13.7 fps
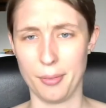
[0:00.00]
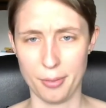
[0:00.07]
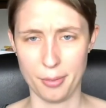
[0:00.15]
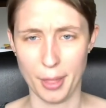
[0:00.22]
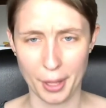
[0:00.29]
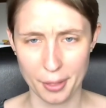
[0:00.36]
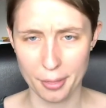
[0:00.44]

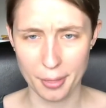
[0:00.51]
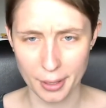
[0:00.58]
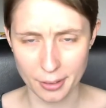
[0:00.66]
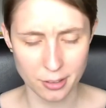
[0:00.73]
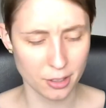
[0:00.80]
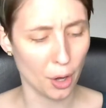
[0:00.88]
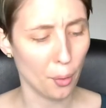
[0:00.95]
thick
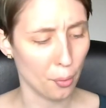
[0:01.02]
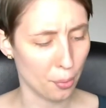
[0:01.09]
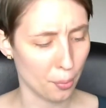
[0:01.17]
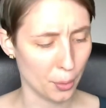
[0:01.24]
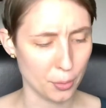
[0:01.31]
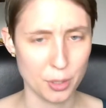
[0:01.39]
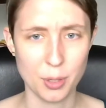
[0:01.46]
thing to go
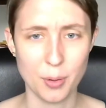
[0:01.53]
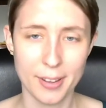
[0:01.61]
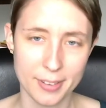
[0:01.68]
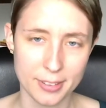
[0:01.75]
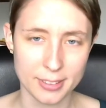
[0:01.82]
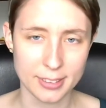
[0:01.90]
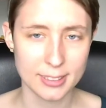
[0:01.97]
through.
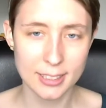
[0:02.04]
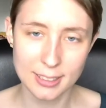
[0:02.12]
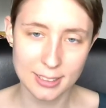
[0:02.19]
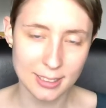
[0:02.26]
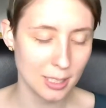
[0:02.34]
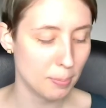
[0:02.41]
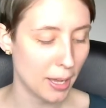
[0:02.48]

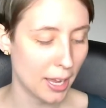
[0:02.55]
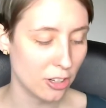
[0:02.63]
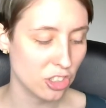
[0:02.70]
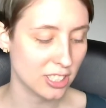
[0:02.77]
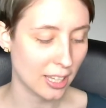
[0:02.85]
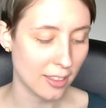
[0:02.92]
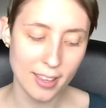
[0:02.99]
216
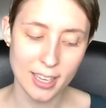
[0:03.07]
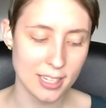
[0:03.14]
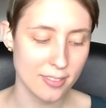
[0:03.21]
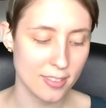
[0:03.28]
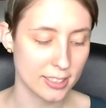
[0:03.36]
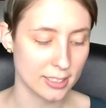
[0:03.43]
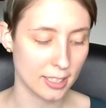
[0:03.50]
pages. I think I
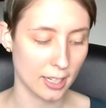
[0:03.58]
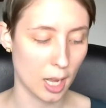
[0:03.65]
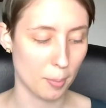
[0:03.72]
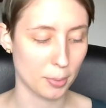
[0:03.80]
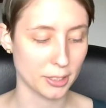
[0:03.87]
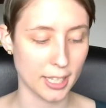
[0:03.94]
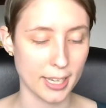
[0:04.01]
did this in a
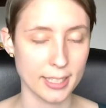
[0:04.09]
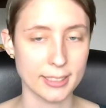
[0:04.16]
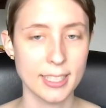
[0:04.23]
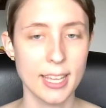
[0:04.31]
couple days.